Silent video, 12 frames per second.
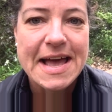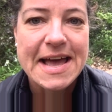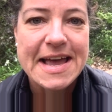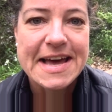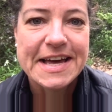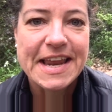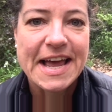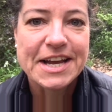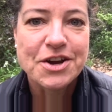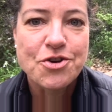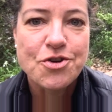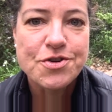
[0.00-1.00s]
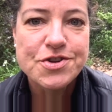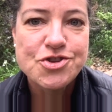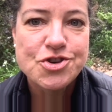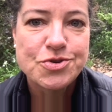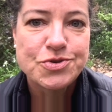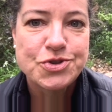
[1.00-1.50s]
and I encourage
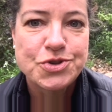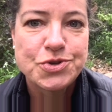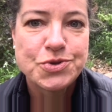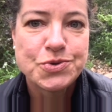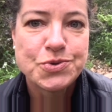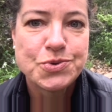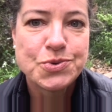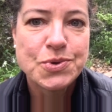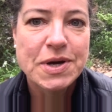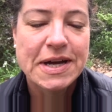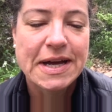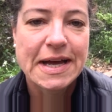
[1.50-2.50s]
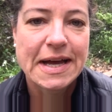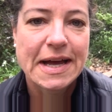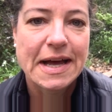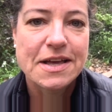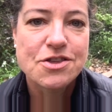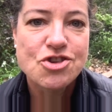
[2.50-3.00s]
you to
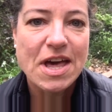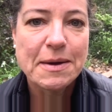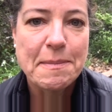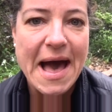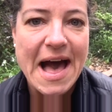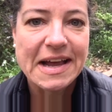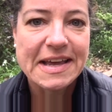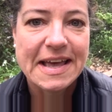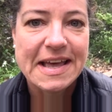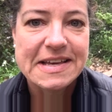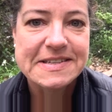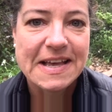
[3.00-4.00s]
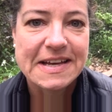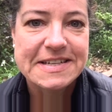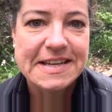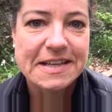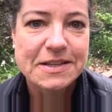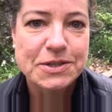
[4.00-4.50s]
check back as I
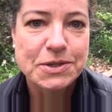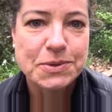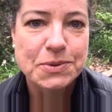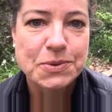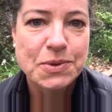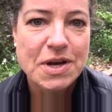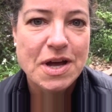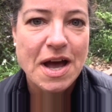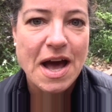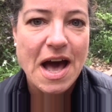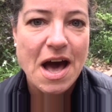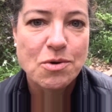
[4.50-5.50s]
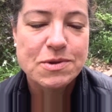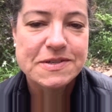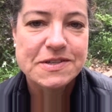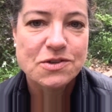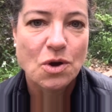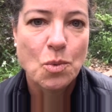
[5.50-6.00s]
tell you how this
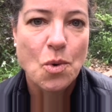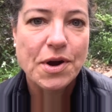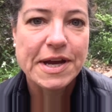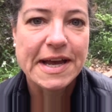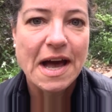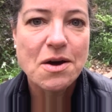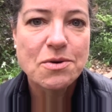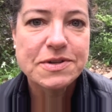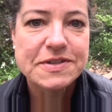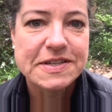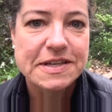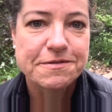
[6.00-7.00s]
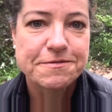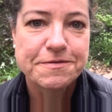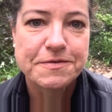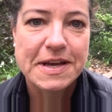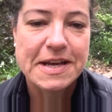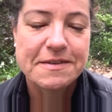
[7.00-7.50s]
is all working out
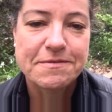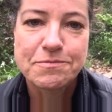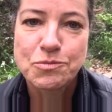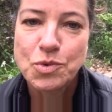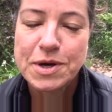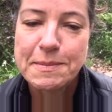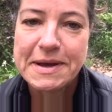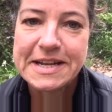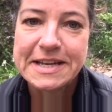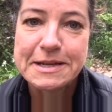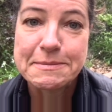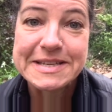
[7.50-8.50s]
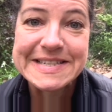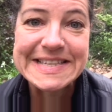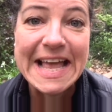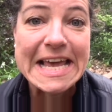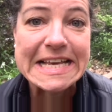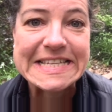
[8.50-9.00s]
and we made any
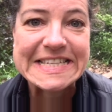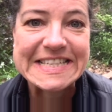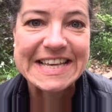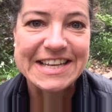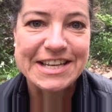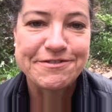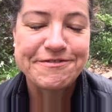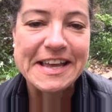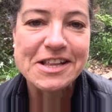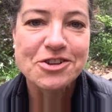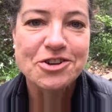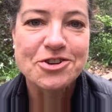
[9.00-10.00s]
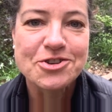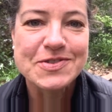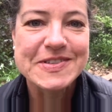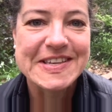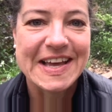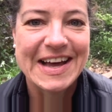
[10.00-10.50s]
mistakes, any
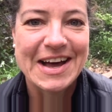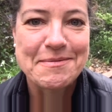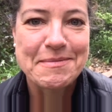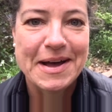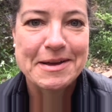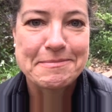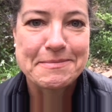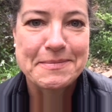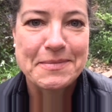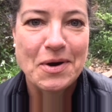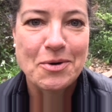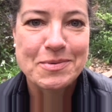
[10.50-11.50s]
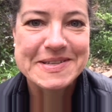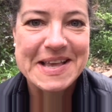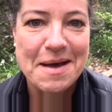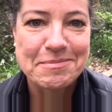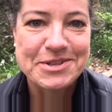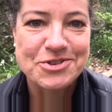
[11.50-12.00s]
failures. Um, I'm always
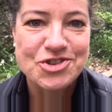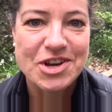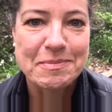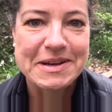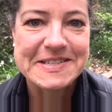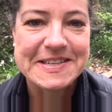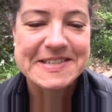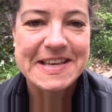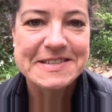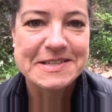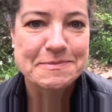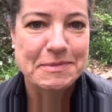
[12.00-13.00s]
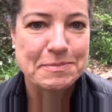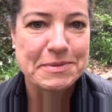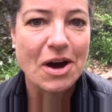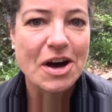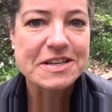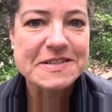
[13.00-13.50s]
happy to share my successes, but be
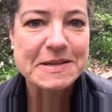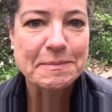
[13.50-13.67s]
honest